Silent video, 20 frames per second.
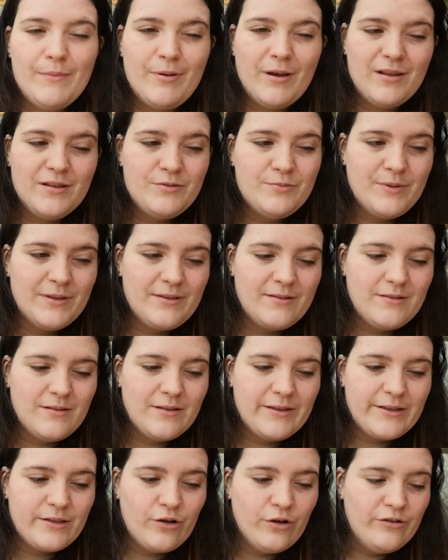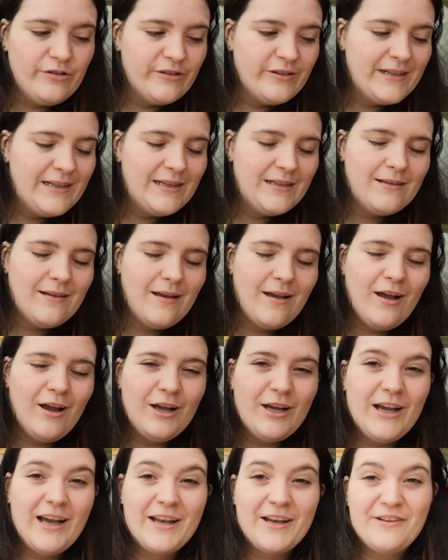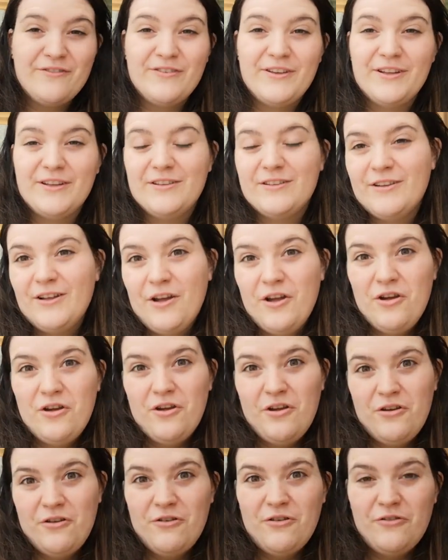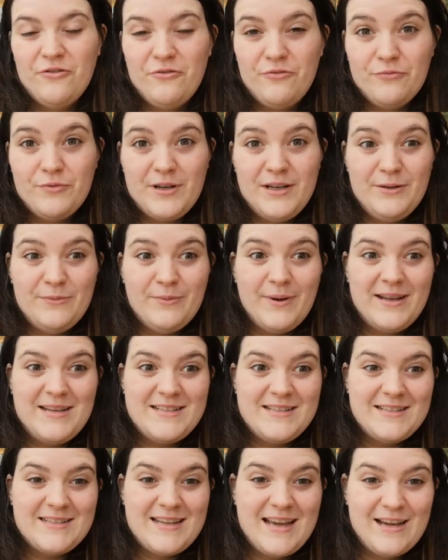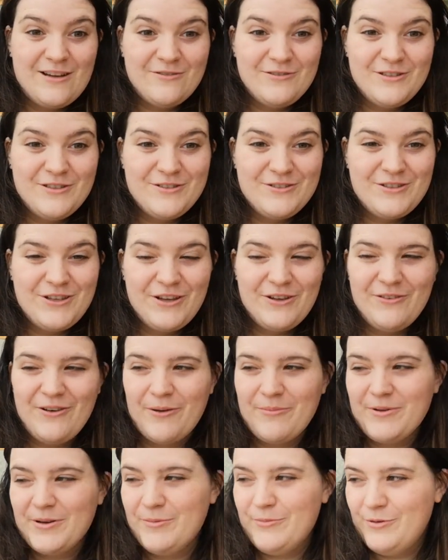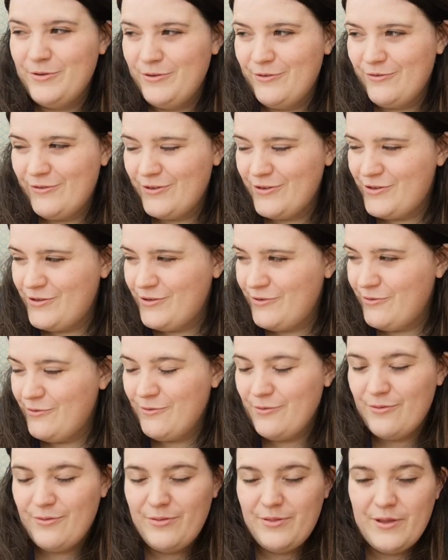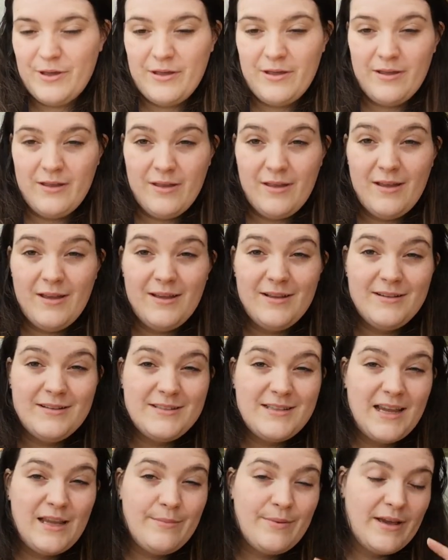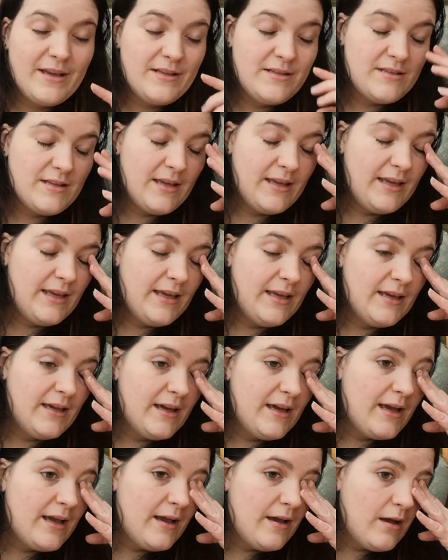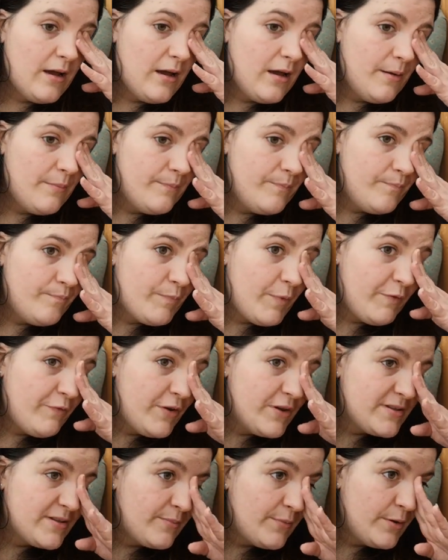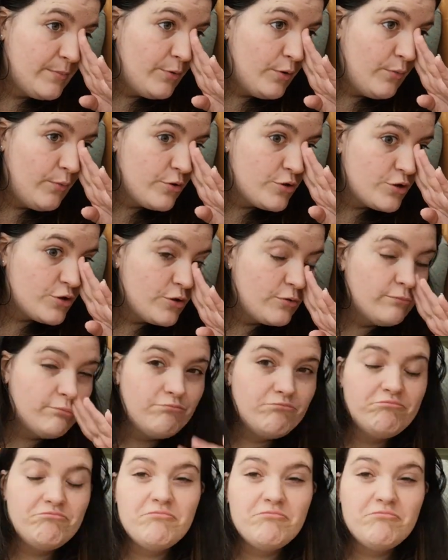my blood with like concrete, and I feel really weighed down. So I'm gonna move to the daybed here, but first I'm gonna put a wash on.